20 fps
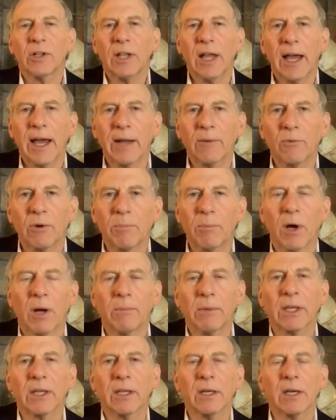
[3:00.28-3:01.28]
had
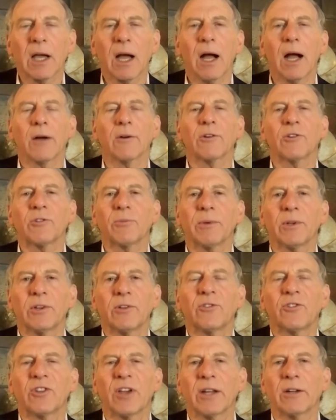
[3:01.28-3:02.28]
Republican congressmen
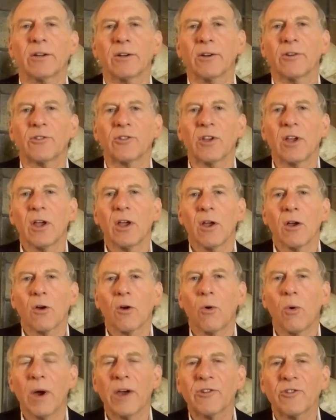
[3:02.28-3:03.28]
and senators
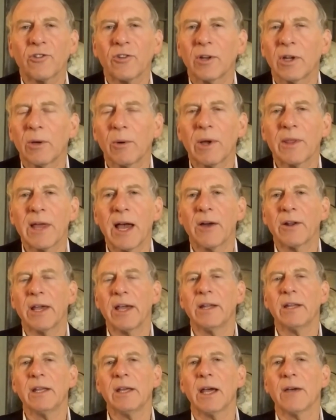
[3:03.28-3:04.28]
questioning without
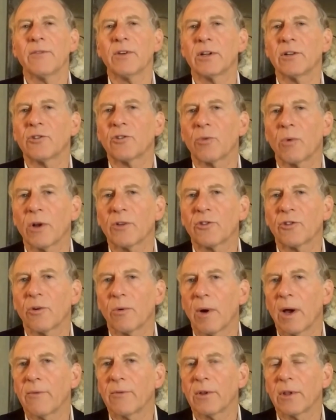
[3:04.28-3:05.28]
any evidence
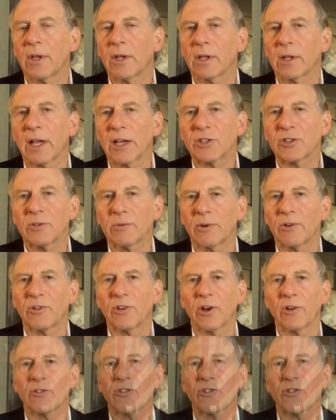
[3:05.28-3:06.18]
whatsoever, the election results